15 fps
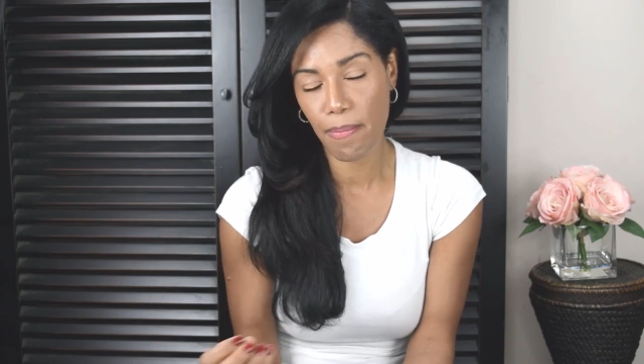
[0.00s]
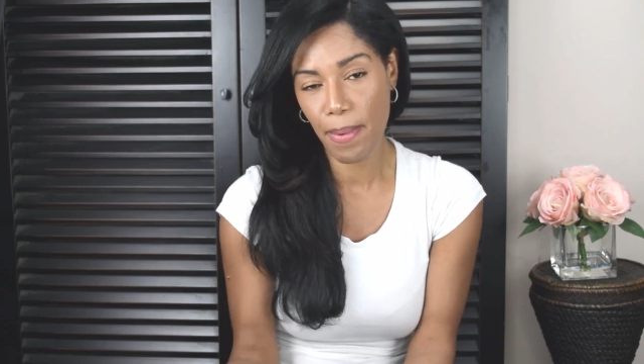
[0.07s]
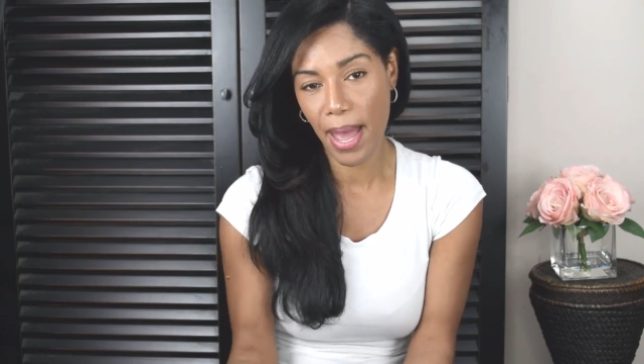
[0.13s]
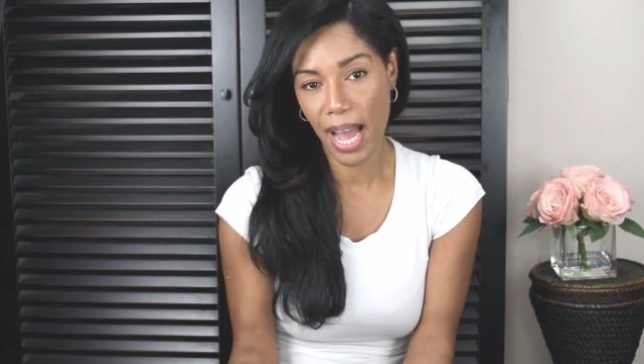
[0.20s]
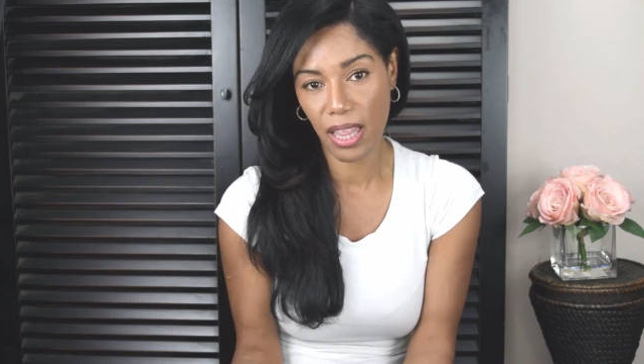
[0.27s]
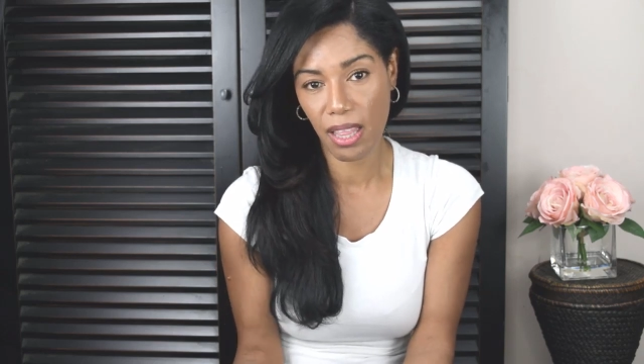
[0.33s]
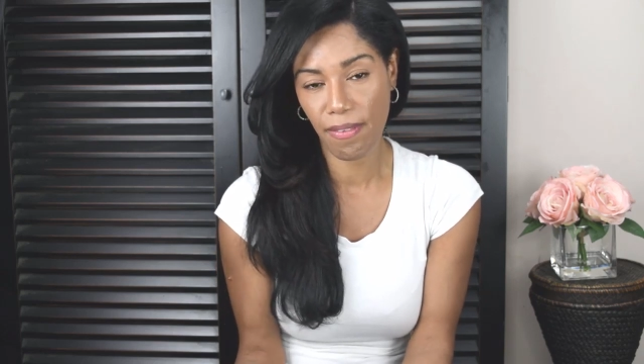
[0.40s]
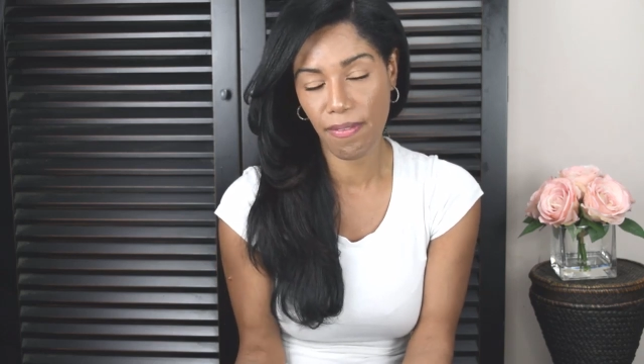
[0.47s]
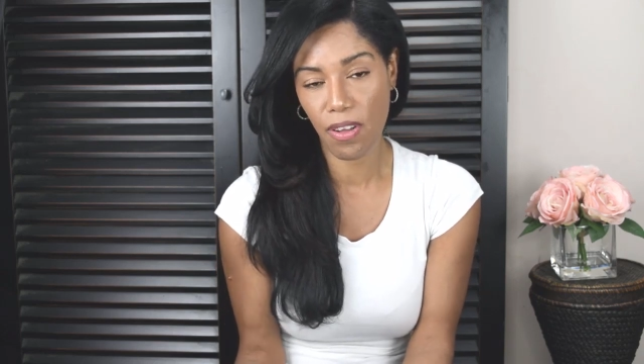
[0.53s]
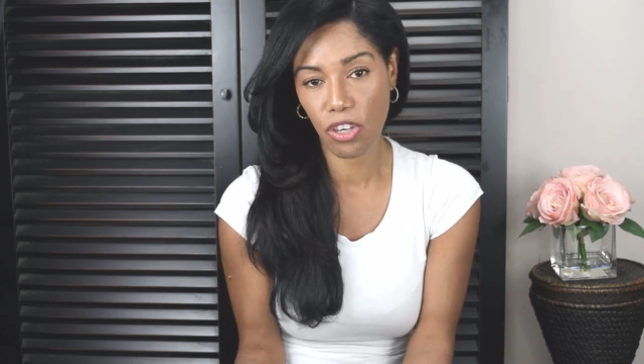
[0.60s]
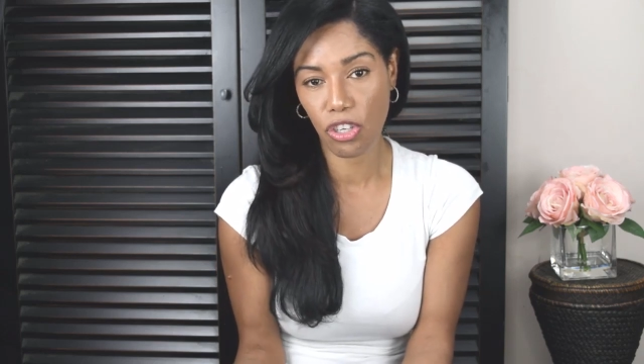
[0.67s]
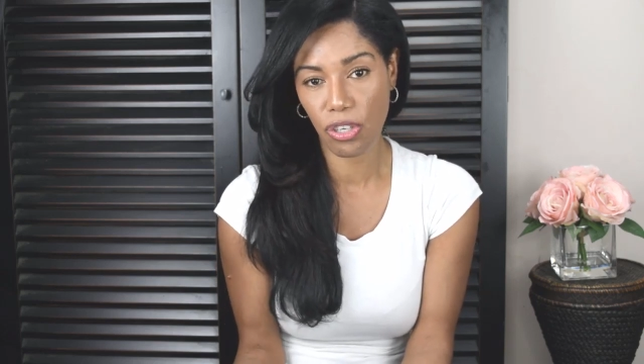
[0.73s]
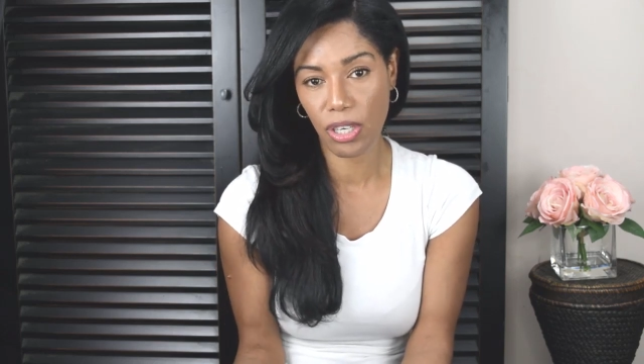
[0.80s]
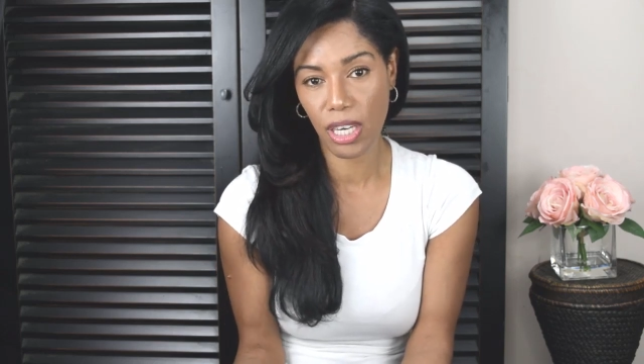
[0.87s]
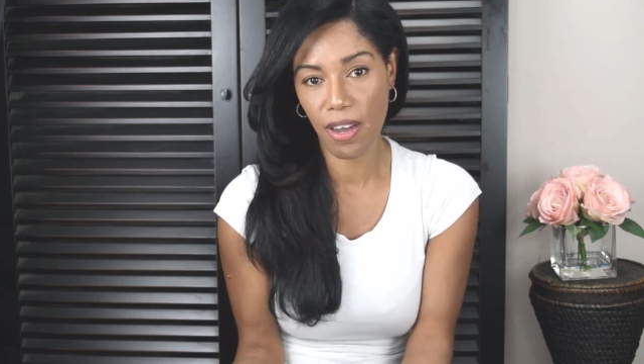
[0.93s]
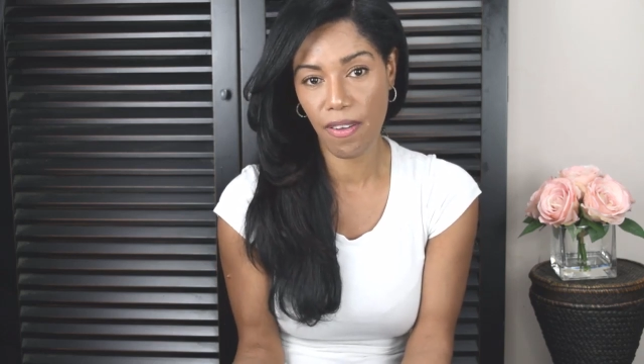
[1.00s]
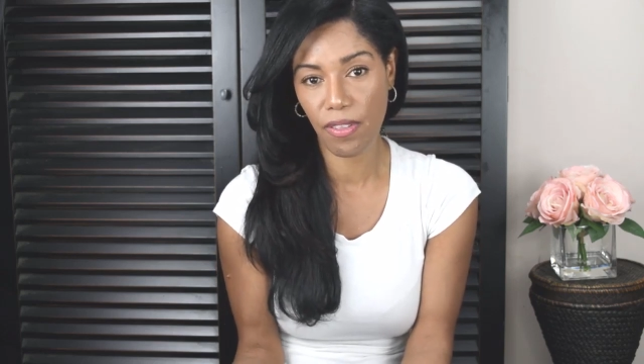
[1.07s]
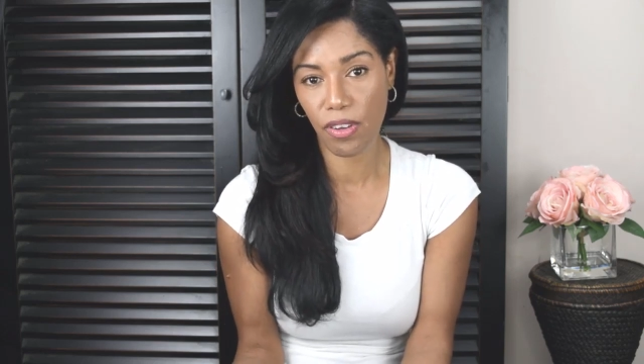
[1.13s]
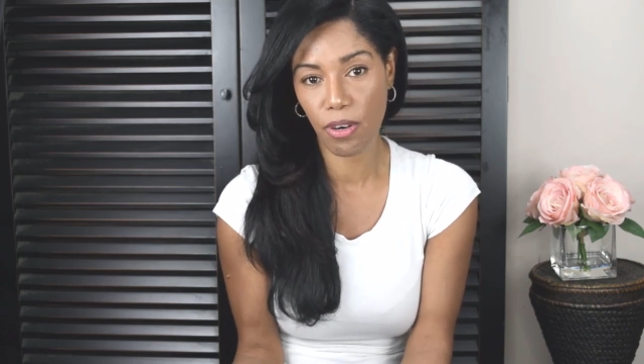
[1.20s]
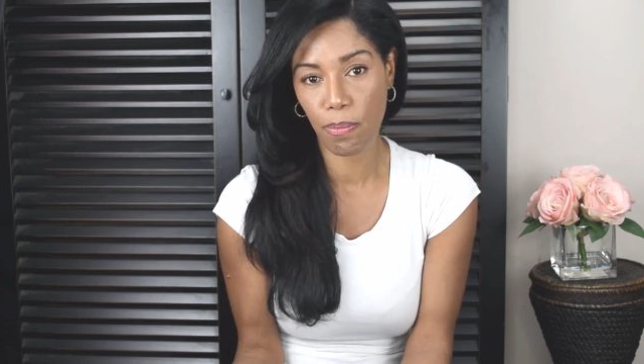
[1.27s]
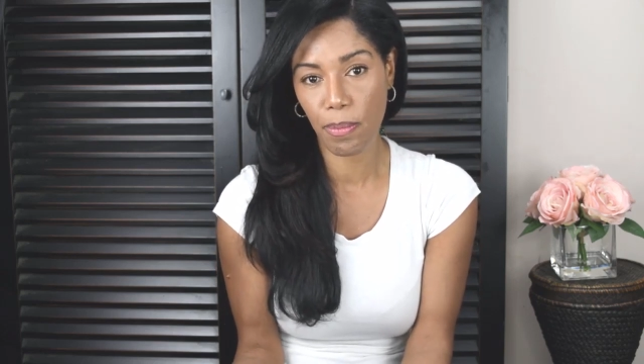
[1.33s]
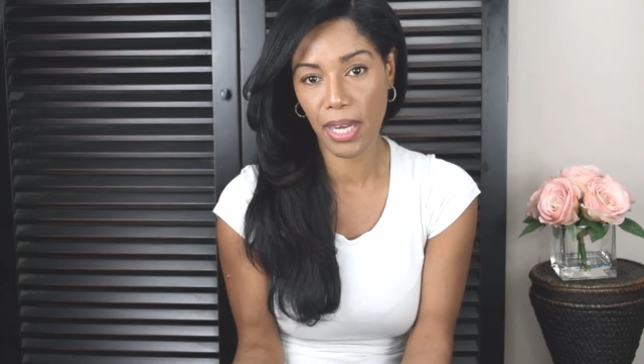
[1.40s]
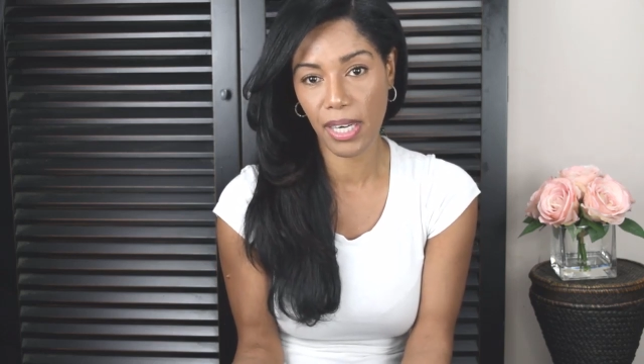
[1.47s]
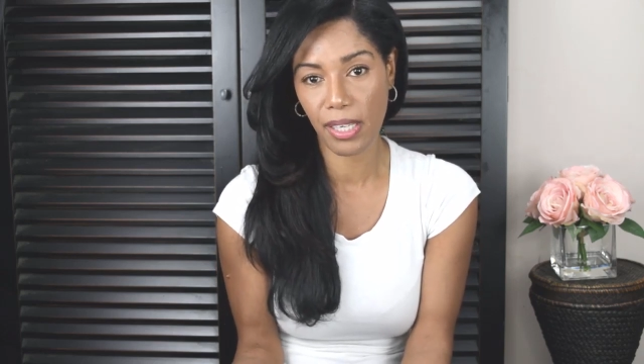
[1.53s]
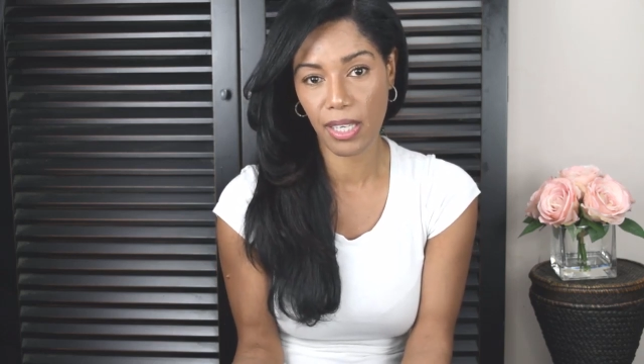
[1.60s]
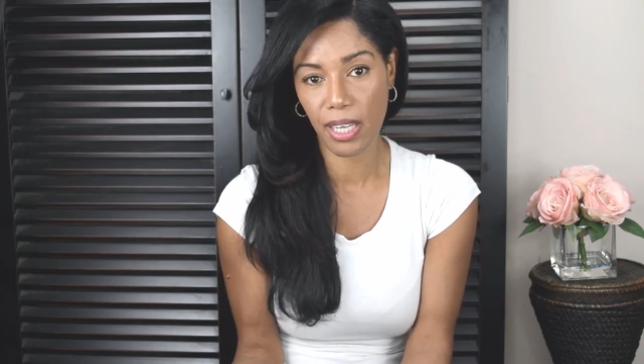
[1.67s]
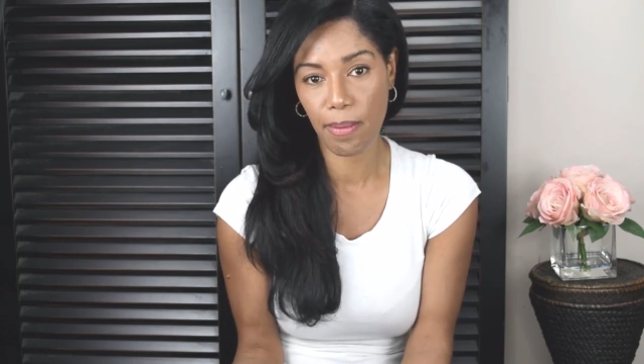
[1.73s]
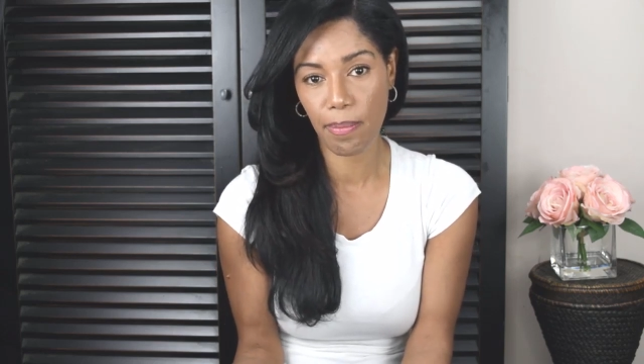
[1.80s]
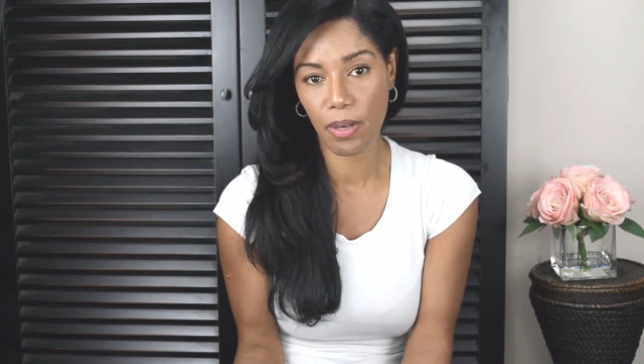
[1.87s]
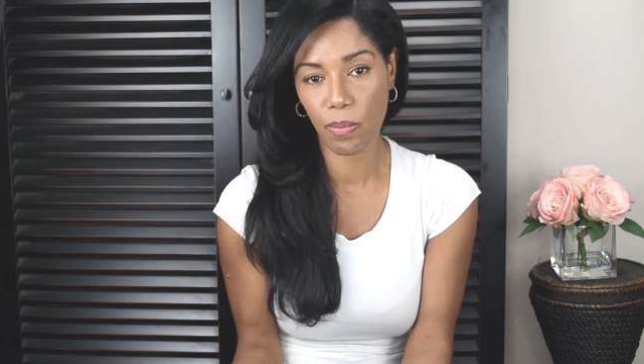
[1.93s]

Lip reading: impact the functioning of their amygdala,